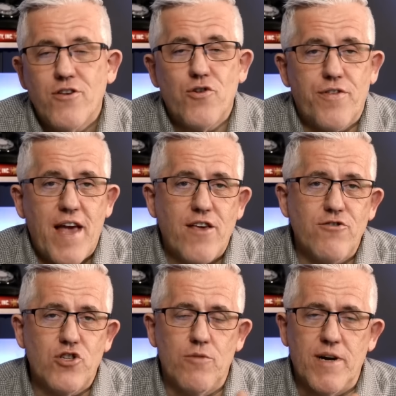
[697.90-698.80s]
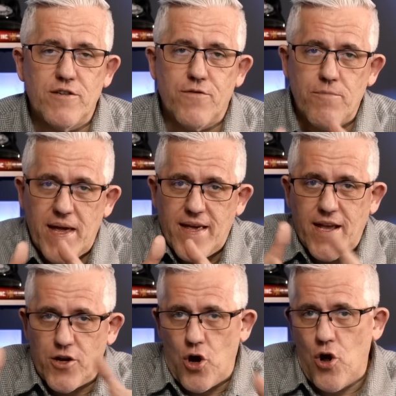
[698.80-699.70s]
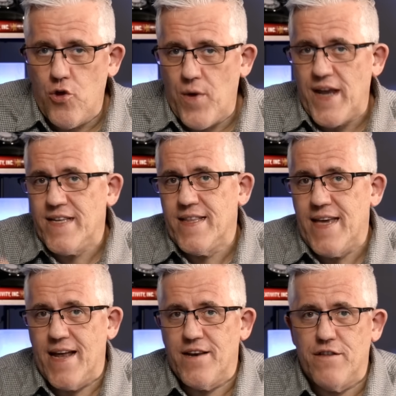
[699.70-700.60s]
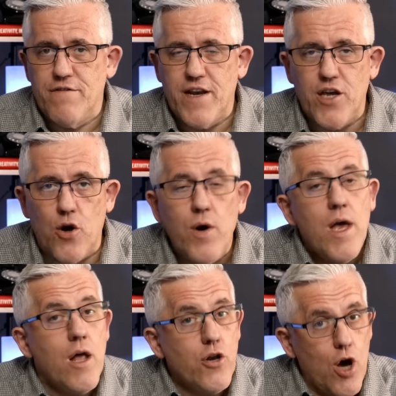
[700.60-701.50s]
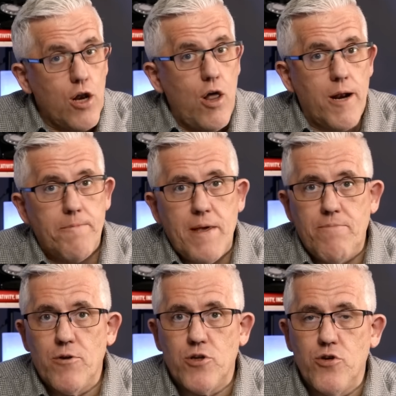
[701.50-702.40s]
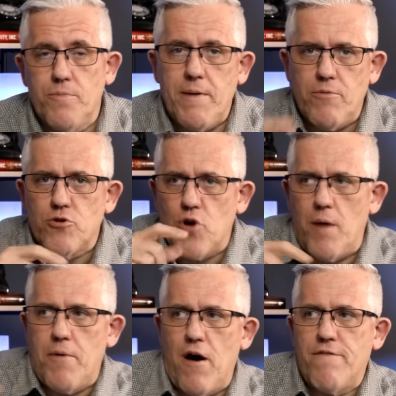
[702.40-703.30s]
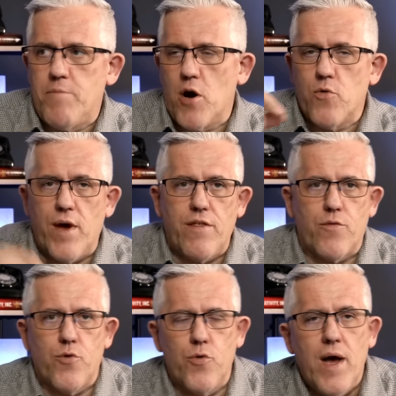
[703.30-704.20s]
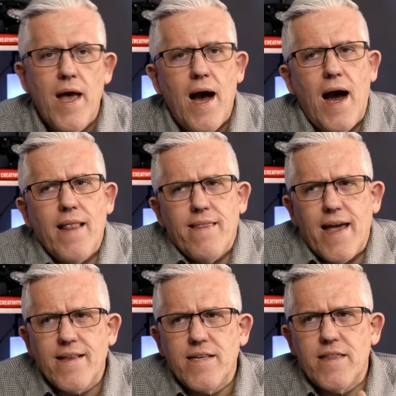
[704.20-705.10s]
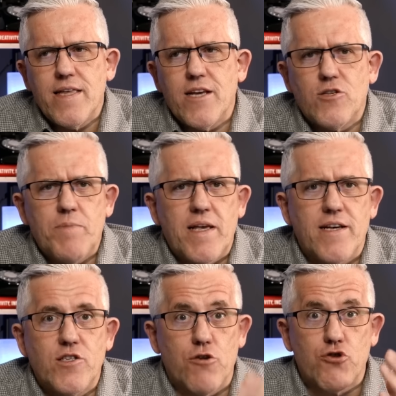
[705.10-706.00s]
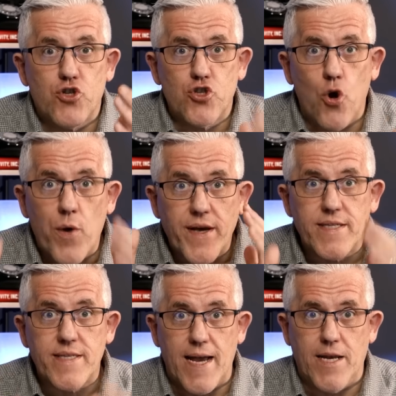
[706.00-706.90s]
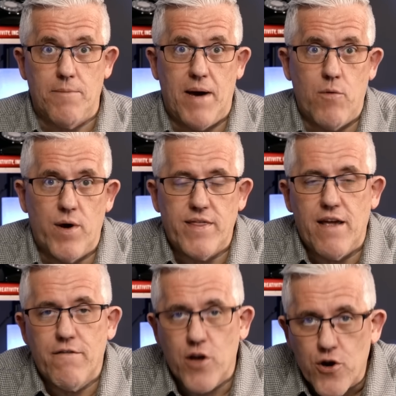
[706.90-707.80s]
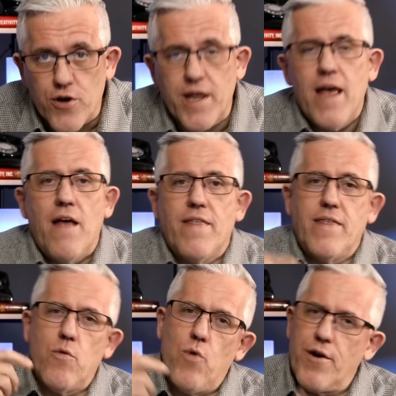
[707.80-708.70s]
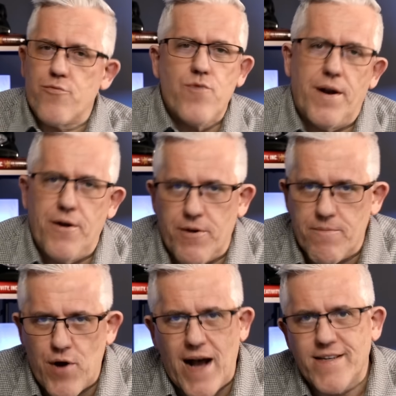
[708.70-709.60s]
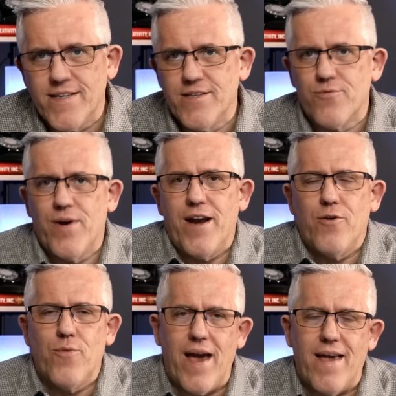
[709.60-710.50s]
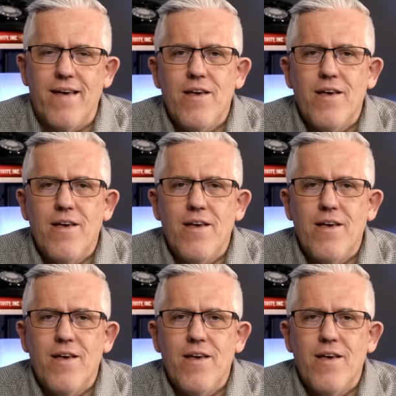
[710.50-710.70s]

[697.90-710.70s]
So thank you so much for making it all the way to the end of the video. Not a lot of people do. People drop off partway through. I like to think it's because they're so excited by what they've learned that they want to run out and practice it right away